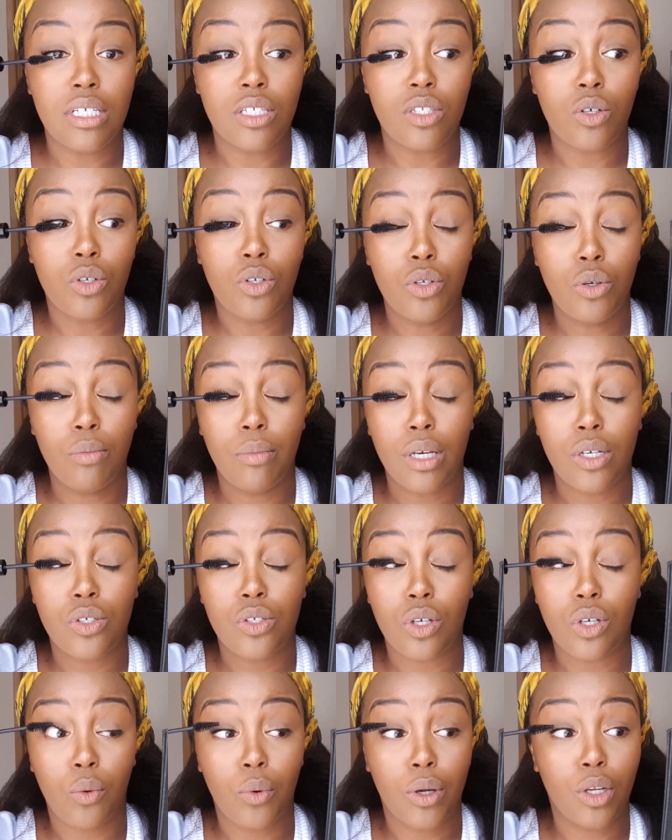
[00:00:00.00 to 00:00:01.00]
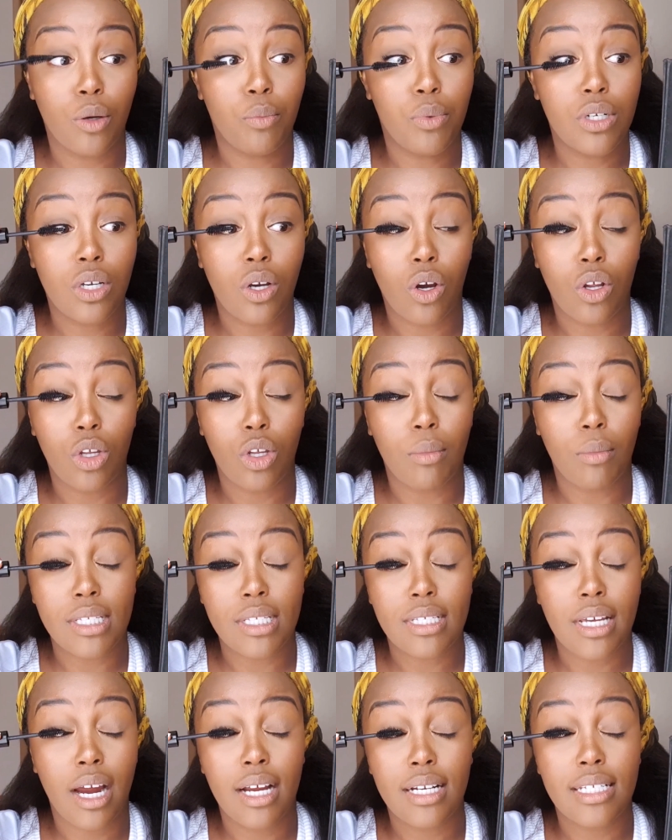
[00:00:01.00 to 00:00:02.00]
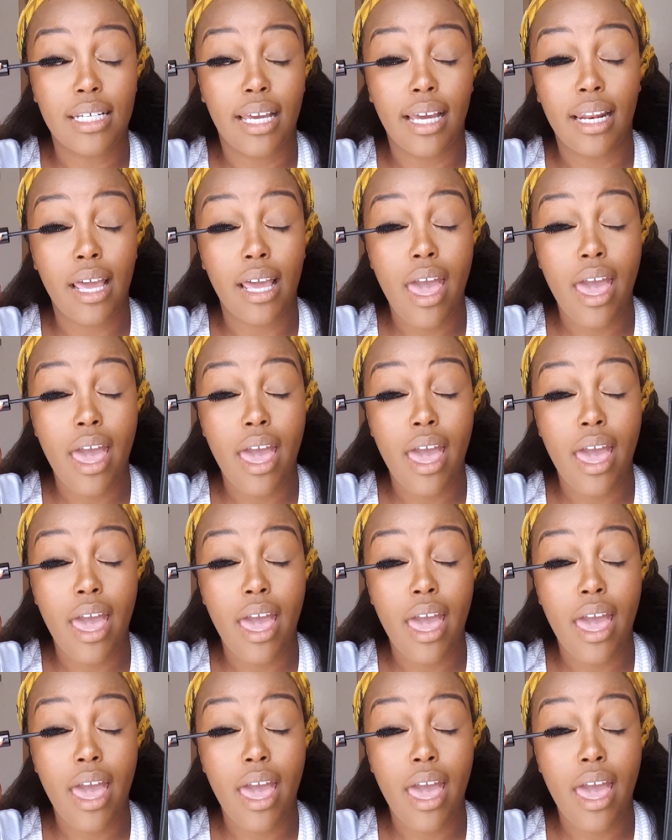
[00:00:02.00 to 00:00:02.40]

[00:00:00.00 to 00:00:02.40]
So do make sure when you're putting on your mascara to get